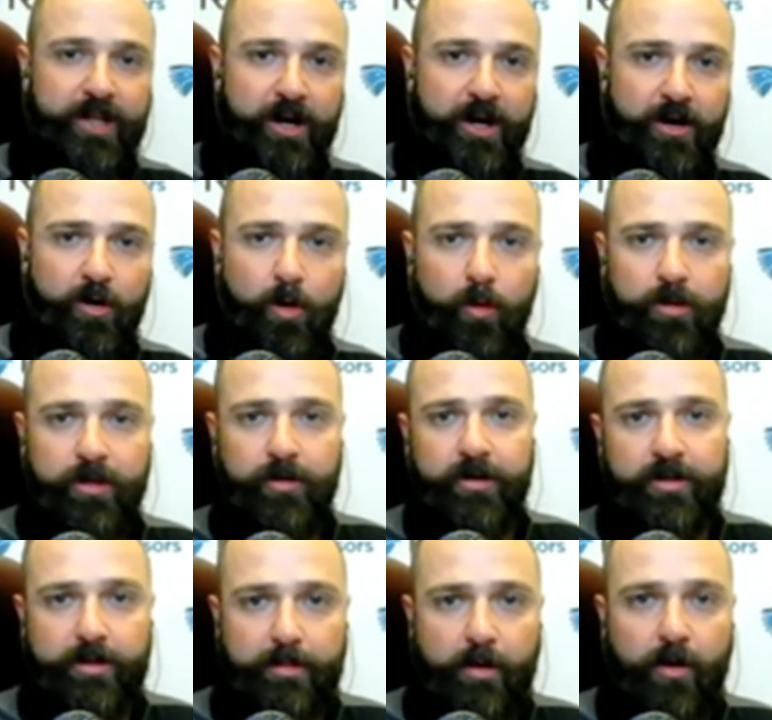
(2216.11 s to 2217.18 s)
they're holding their
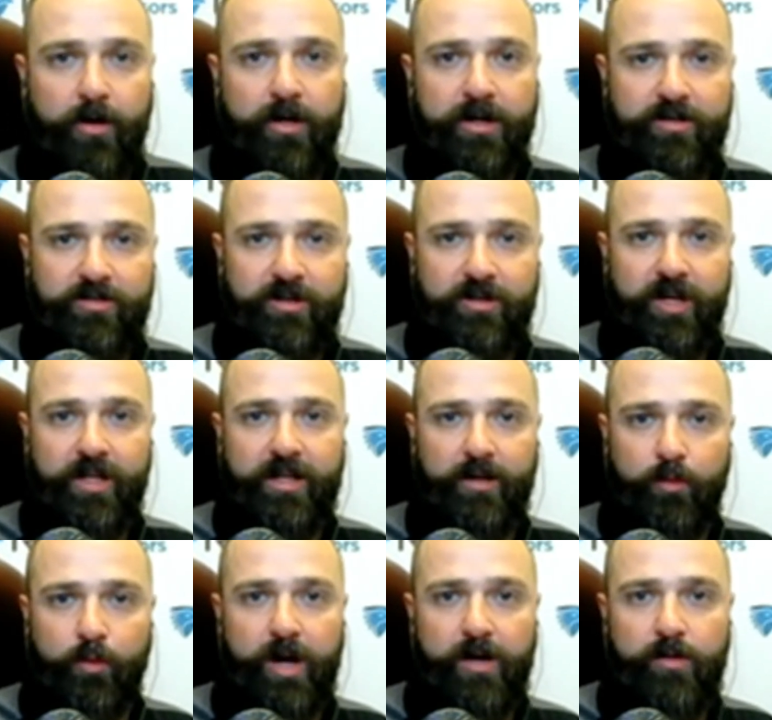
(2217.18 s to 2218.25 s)
end of the bargain saying
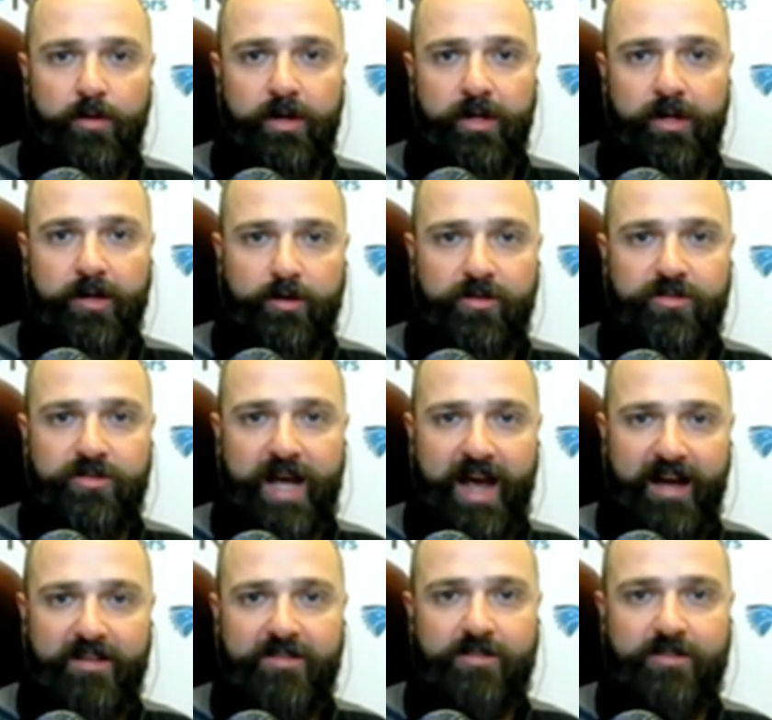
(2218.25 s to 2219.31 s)
that we're not going to increase
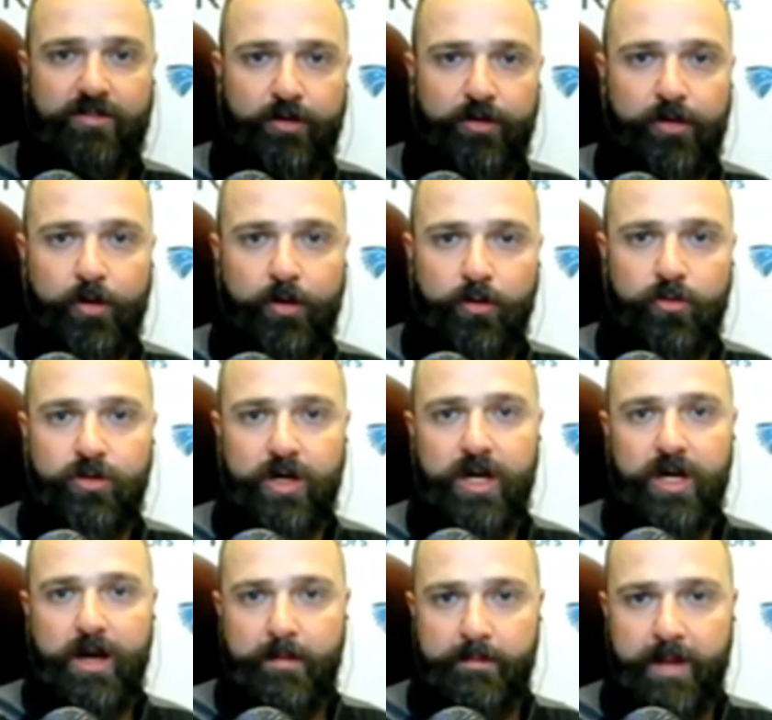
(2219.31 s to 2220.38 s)
taxes for those
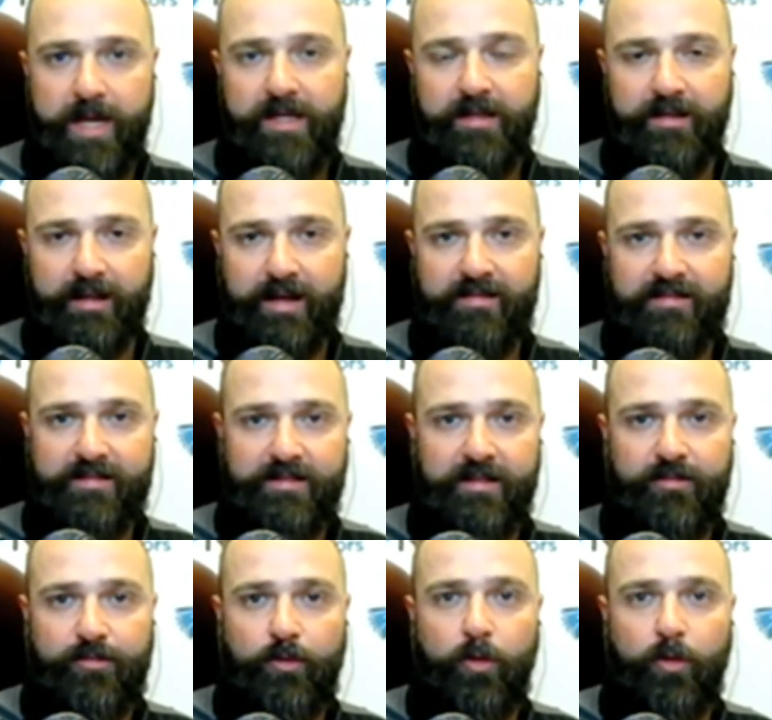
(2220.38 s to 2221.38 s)
making less than